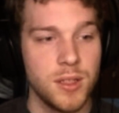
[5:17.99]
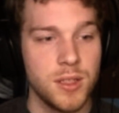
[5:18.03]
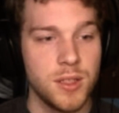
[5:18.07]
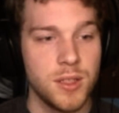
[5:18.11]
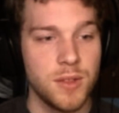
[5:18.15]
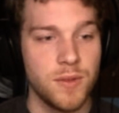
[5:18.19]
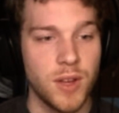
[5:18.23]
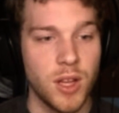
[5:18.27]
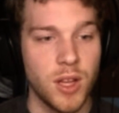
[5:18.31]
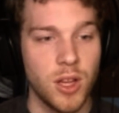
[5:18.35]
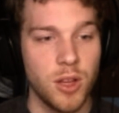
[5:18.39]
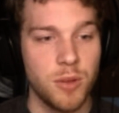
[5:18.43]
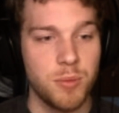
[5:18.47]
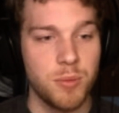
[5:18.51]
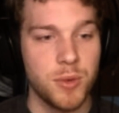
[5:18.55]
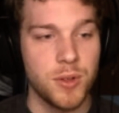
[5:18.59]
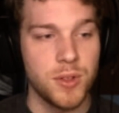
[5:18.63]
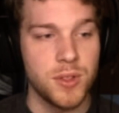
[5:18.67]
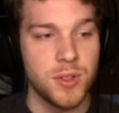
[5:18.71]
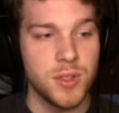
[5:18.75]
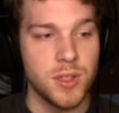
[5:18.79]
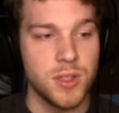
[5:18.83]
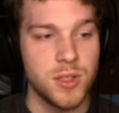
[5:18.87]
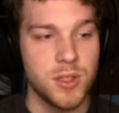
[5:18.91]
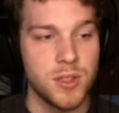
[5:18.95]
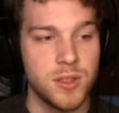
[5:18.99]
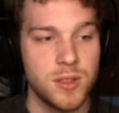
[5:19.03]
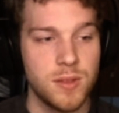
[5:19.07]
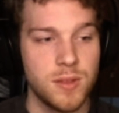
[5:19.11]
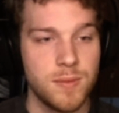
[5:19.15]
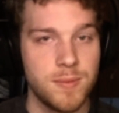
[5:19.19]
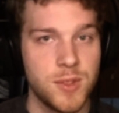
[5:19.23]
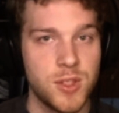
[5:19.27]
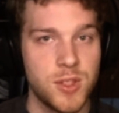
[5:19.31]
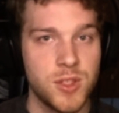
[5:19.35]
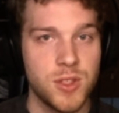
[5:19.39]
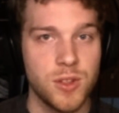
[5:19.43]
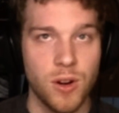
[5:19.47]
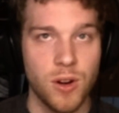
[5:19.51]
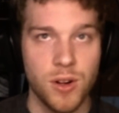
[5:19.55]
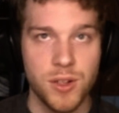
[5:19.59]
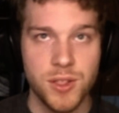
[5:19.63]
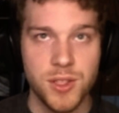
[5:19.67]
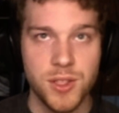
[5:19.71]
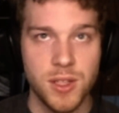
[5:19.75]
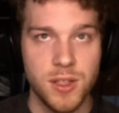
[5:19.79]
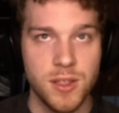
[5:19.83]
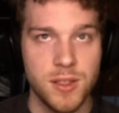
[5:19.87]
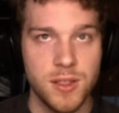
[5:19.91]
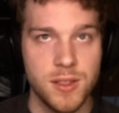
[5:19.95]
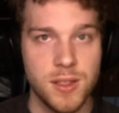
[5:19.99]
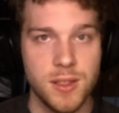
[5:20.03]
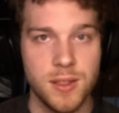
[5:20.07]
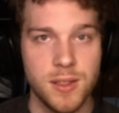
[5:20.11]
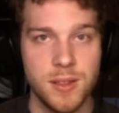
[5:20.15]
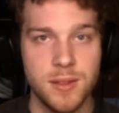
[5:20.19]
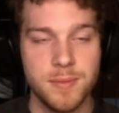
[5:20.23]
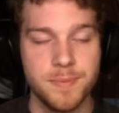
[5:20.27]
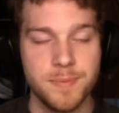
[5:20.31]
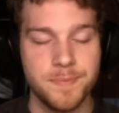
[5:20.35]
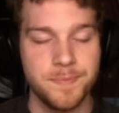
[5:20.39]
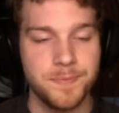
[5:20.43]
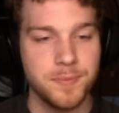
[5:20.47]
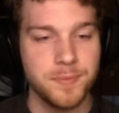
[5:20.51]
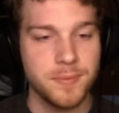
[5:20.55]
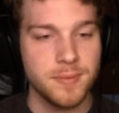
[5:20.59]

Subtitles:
developers such as Star Citizen